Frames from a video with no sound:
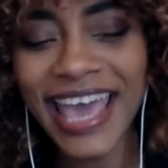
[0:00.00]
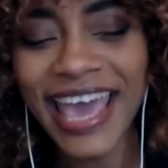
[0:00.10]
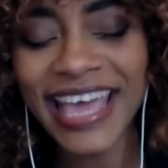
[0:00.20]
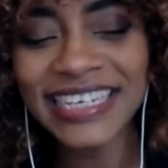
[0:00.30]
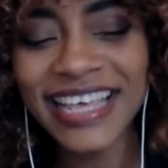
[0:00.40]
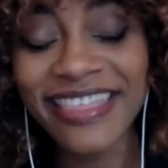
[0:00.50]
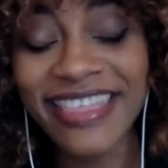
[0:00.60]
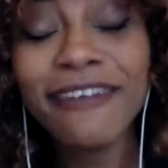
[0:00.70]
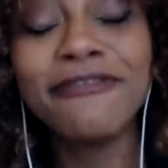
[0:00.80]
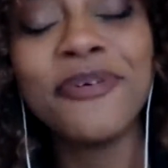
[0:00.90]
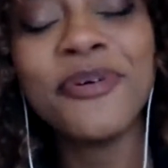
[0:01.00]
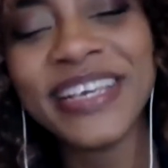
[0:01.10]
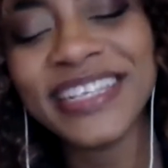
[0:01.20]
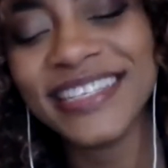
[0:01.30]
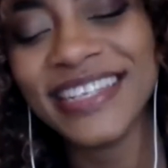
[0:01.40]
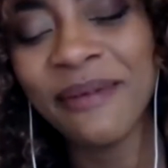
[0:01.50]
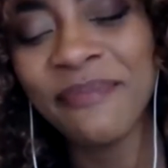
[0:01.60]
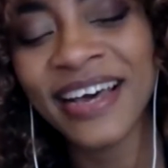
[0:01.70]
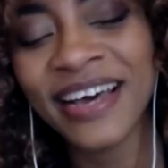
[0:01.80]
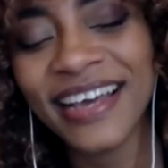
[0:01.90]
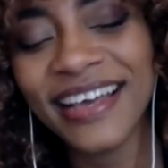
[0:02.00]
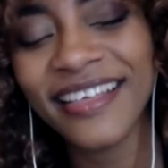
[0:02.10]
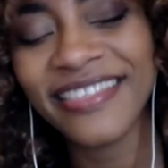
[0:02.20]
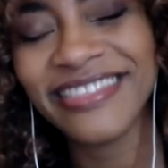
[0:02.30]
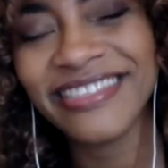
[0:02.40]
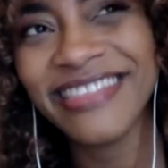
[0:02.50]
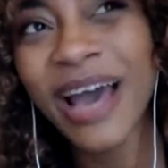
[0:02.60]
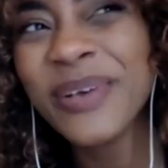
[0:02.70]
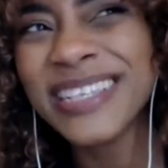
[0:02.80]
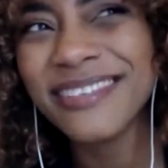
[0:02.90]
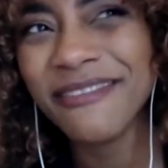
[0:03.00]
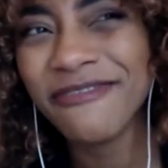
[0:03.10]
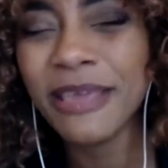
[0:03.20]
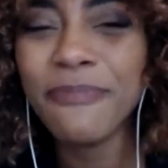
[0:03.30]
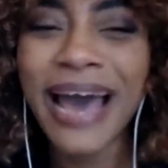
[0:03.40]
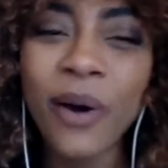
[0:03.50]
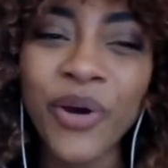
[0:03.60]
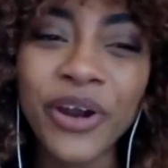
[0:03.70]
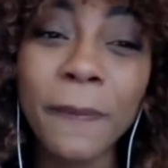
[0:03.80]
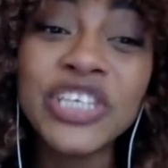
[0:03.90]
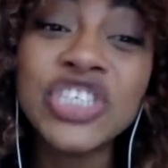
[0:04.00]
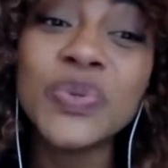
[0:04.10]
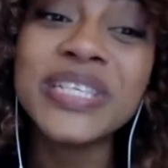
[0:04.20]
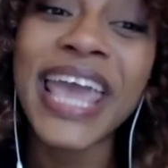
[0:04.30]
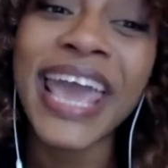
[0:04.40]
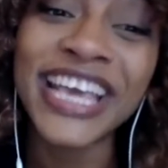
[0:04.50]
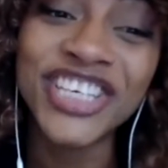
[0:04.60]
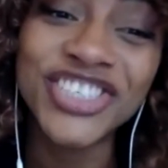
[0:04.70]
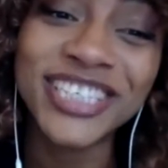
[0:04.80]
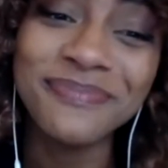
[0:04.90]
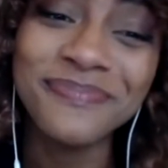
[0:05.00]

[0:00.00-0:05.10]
And that voice, that was VPower, but she was caged.